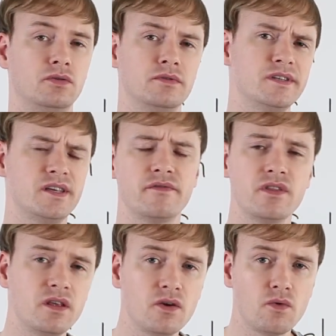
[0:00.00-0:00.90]
is
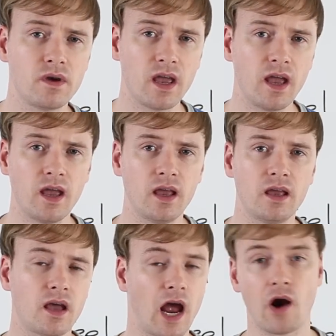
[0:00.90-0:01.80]
everything
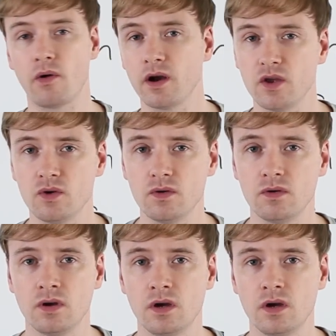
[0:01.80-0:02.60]
okay? How are you?